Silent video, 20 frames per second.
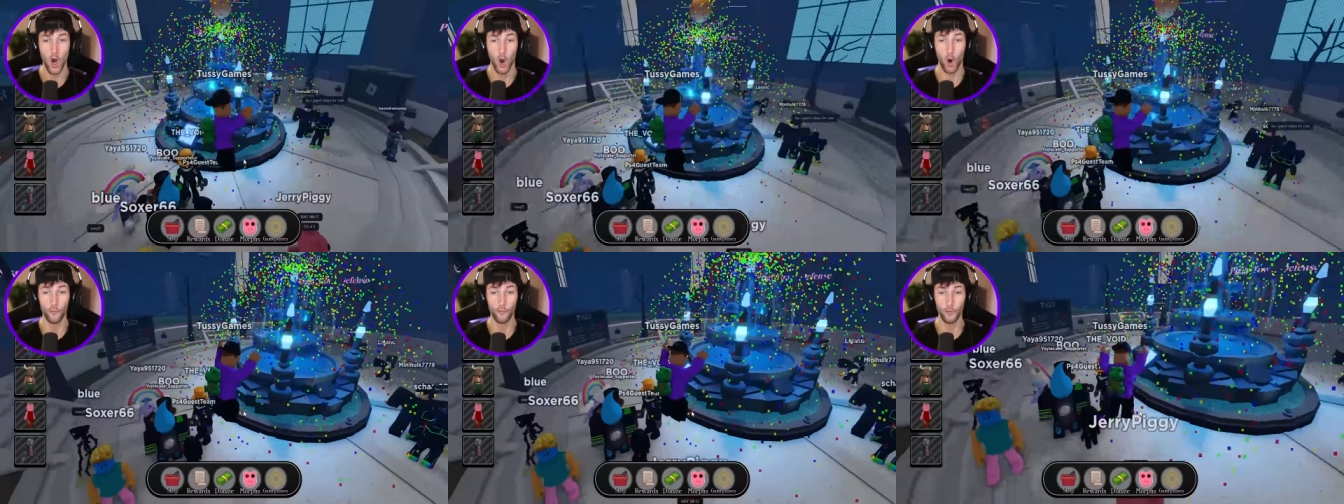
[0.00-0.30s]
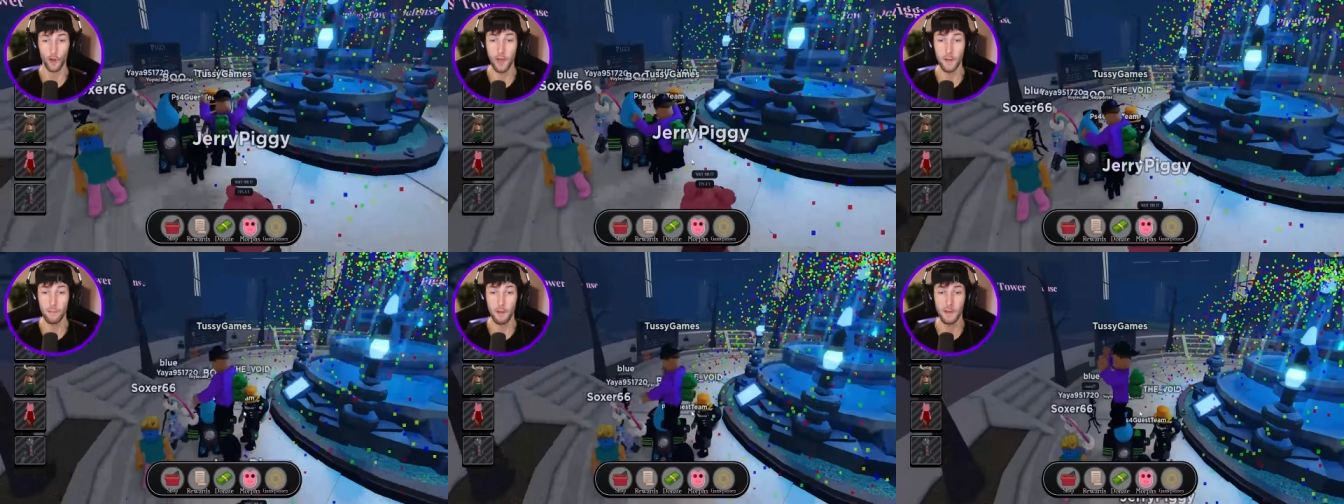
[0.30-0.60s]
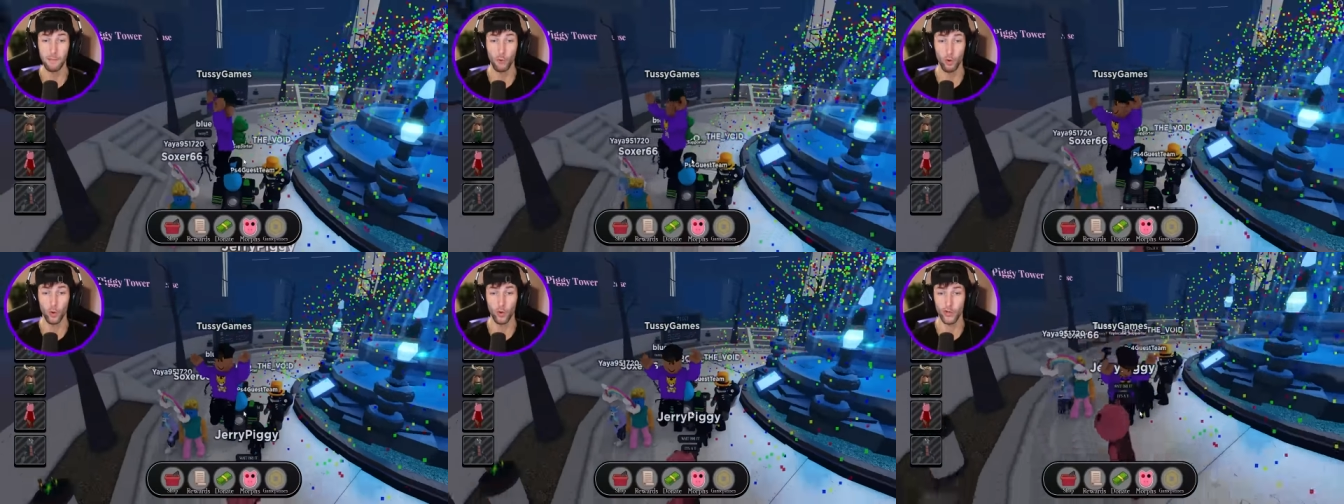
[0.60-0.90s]
Hopefully
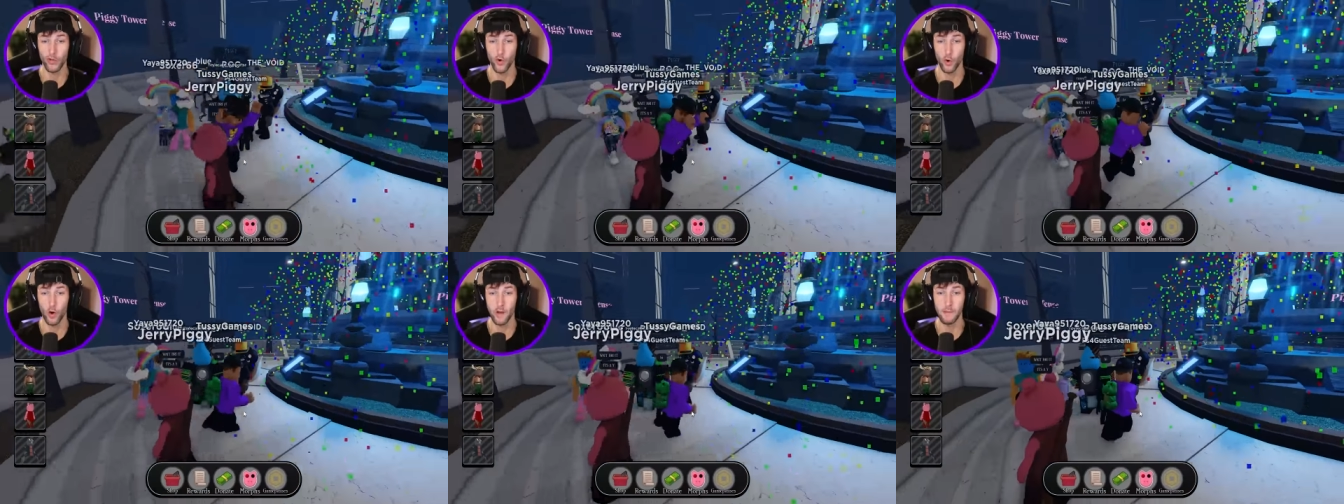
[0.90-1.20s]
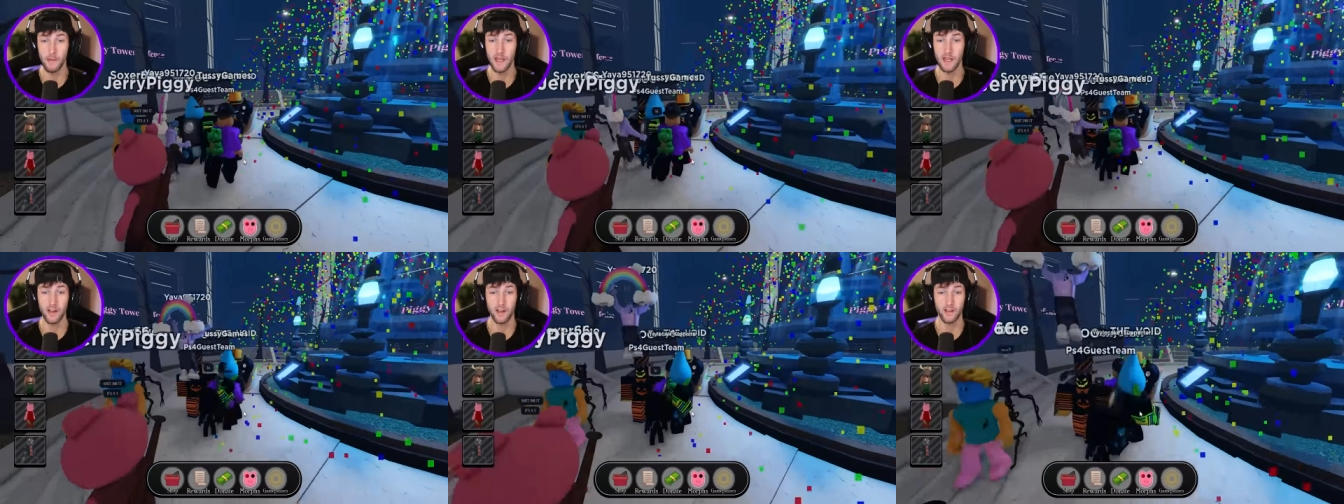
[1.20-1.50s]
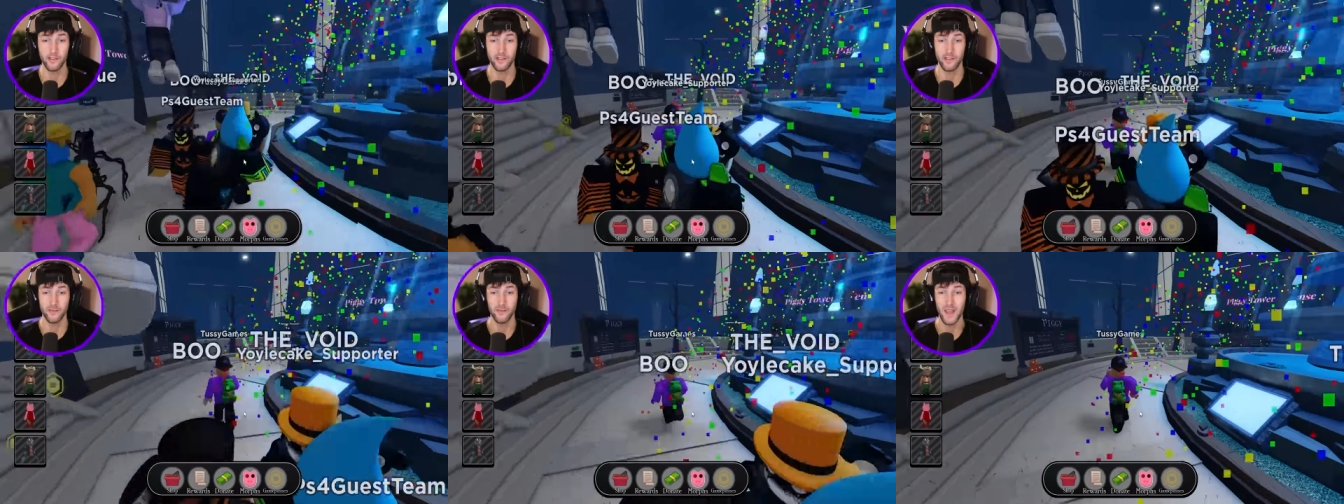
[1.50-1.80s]
people will join me
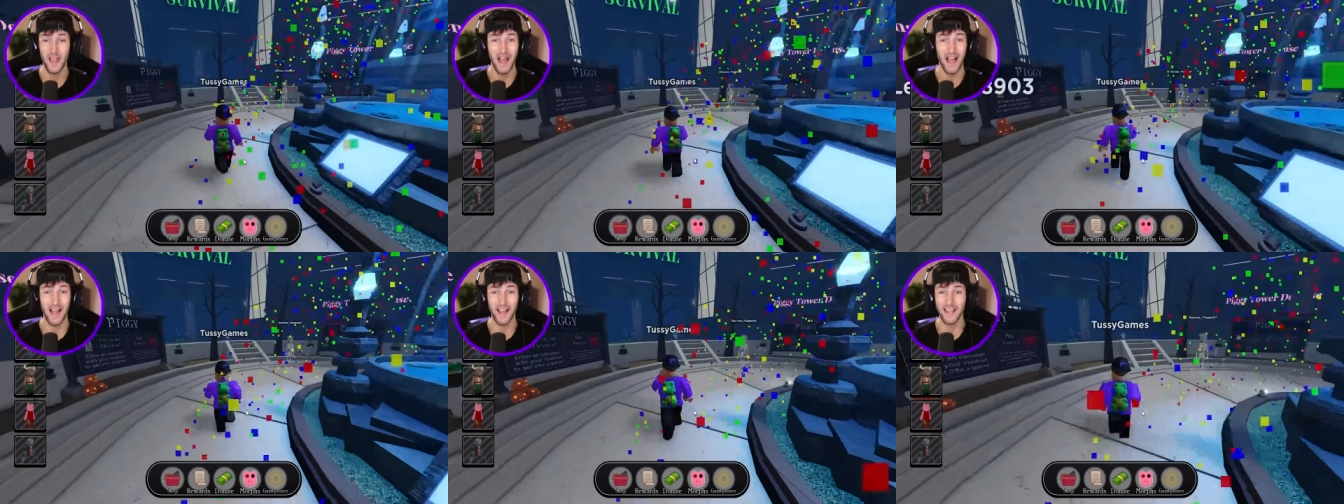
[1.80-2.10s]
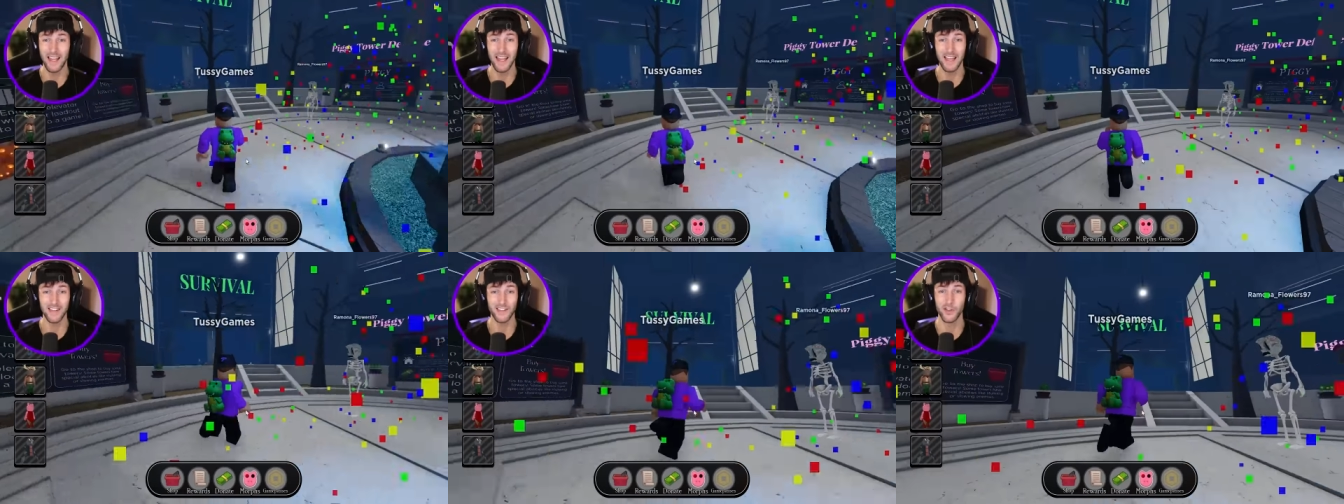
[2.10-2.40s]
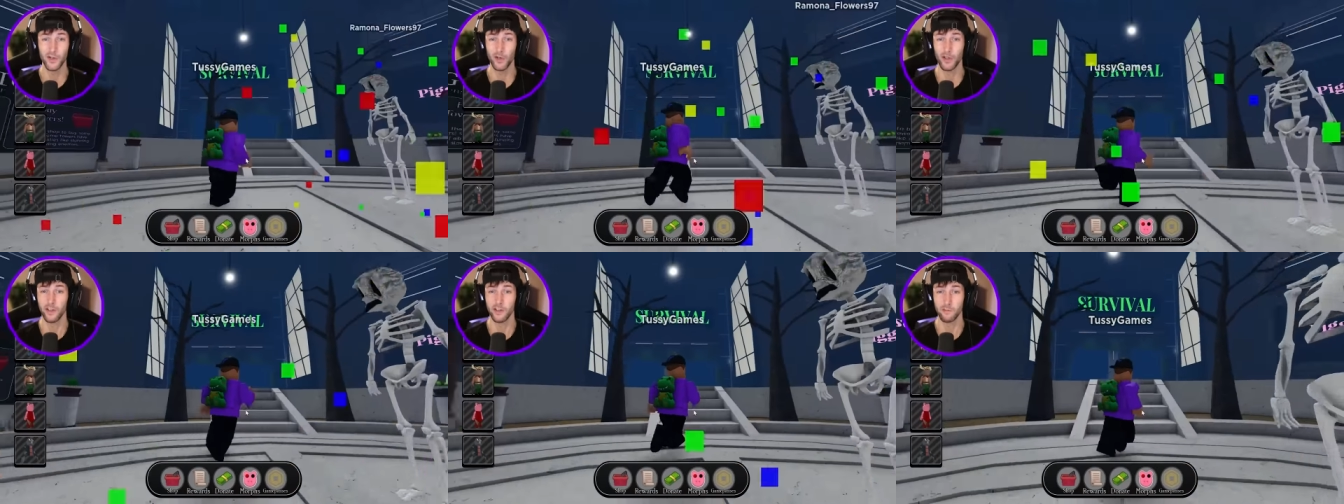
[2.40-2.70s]
because I can't
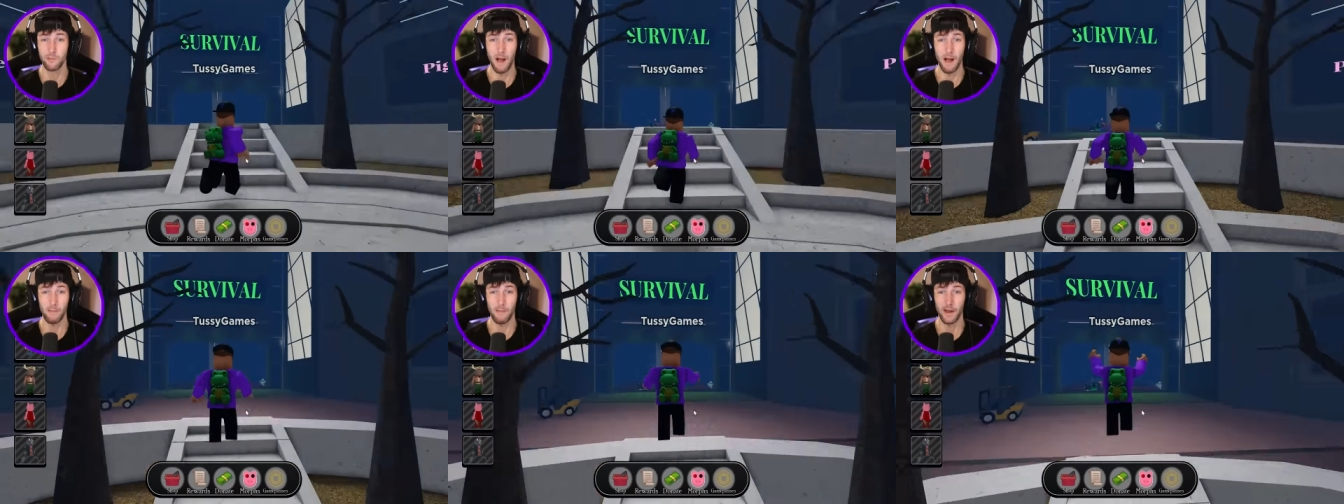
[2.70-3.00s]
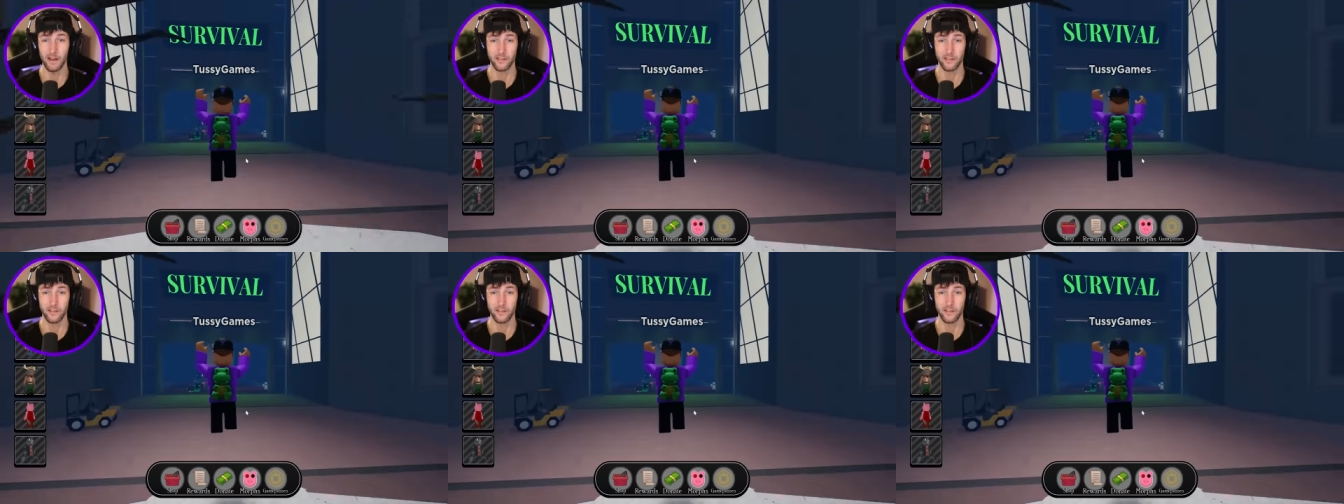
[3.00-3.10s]
do this by